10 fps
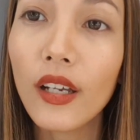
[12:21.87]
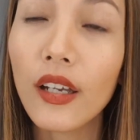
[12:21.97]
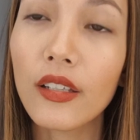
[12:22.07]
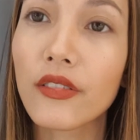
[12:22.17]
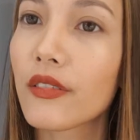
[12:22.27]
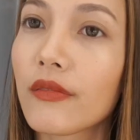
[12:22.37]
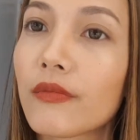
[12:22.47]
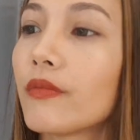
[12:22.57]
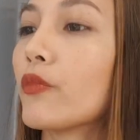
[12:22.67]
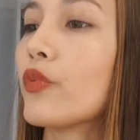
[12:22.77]
It's
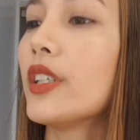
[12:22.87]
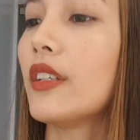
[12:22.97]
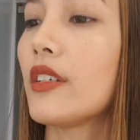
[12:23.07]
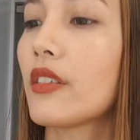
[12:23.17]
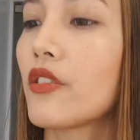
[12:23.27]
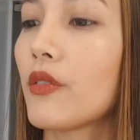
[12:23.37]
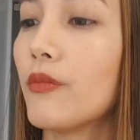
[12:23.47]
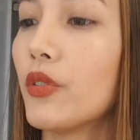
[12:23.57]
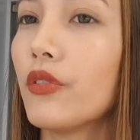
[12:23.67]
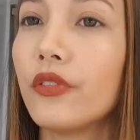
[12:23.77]
really such a
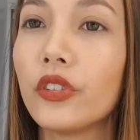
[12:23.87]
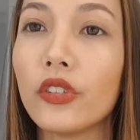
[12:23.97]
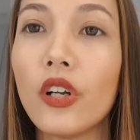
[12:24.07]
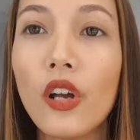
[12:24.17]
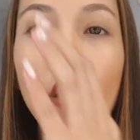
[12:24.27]
beautiful